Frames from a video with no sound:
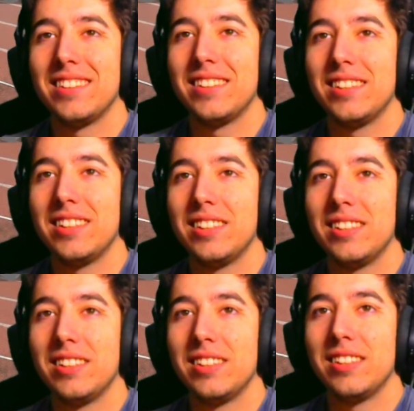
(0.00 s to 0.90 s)

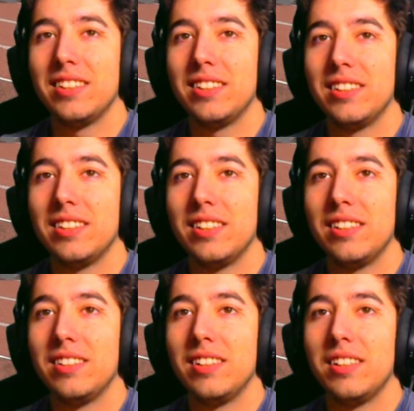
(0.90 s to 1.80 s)

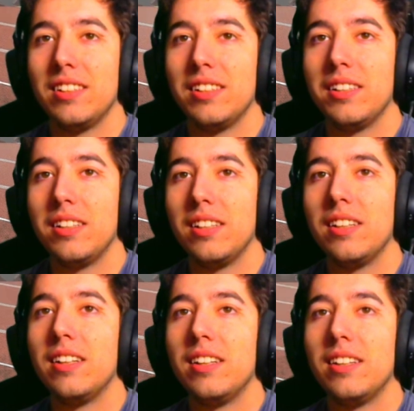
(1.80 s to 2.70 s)

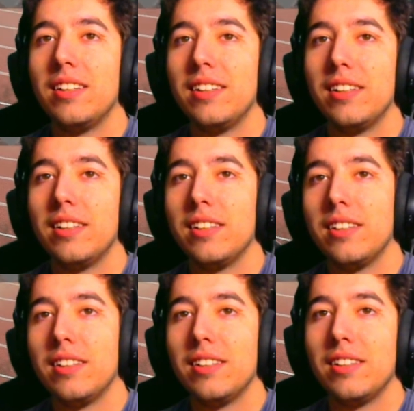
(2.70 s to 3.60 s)

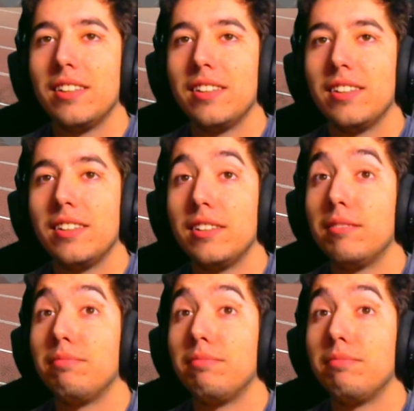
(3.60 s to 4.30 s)
(no one is talking)